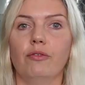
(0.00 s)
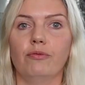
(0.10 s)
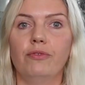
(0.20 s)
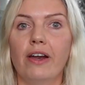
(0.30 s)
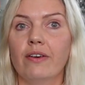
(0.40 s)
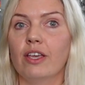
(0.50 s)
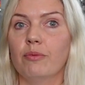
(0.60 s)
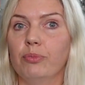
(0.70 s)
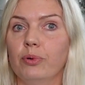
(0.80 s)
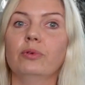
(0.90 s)
very
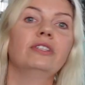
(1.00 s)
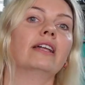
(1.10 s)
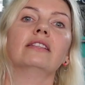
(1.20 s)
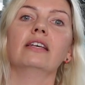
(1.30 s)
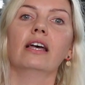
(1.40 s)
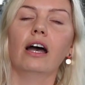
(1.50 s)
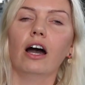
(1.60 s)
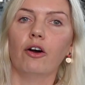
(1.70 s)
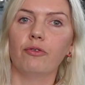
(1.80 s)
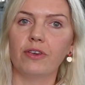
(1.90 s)
important
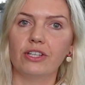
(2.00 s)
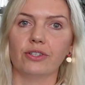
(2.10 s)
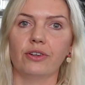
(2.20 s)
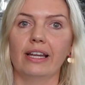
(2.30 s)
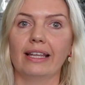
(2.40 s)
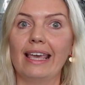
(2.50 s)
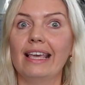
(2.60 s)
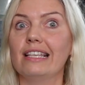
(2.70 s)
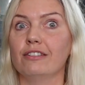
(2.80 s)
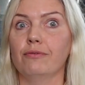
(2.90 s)
feature and
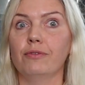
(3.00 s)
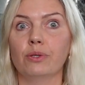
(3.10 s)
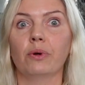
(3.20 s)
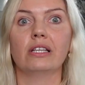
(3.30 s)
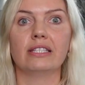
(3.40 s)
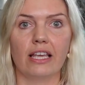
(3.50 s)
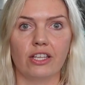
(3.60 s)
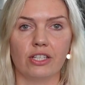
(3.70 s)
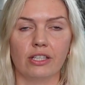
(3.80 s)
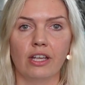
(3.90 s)
key is
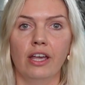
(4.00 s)
visualization.